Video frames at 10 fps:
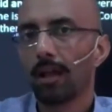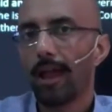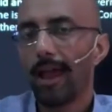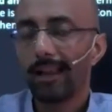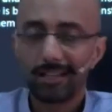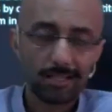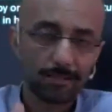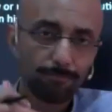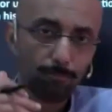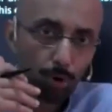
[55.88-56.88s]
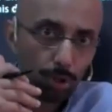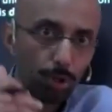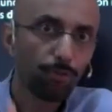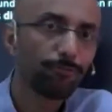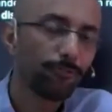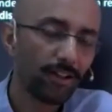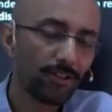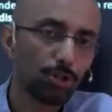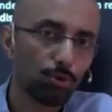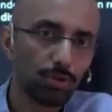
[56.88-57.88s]
And this model of
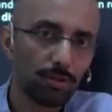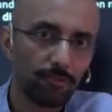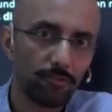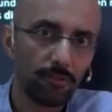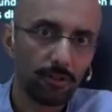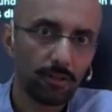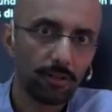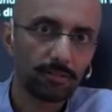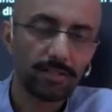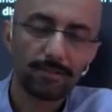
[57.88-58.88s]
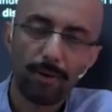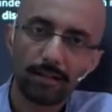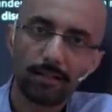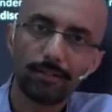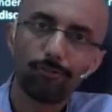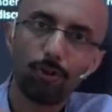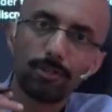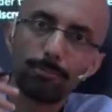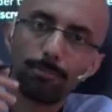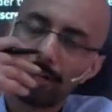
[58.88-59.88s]
executive is inspired from
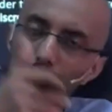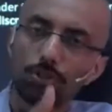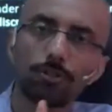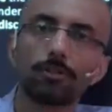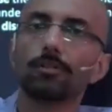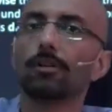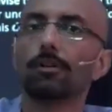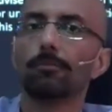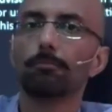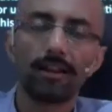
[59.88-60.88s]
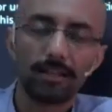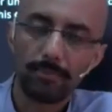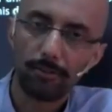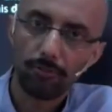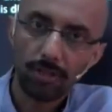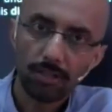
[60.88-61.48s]
the British parliamentary